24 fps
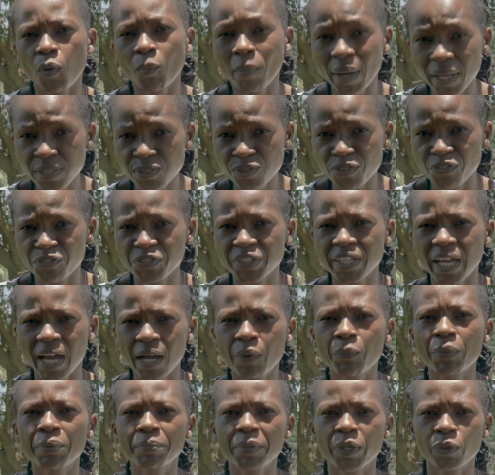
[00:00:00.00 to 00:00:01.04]
mass of
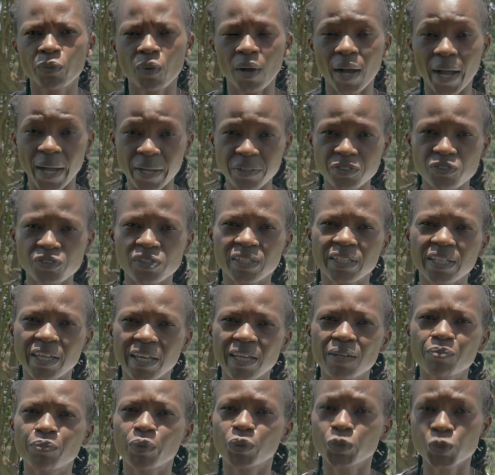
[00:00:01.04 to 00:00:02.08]
young women who are
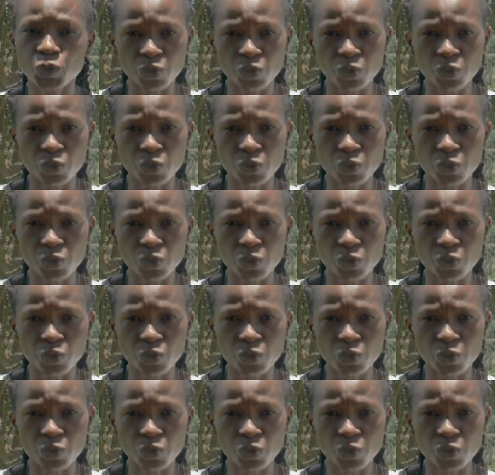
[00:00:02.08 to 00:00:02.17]
actually able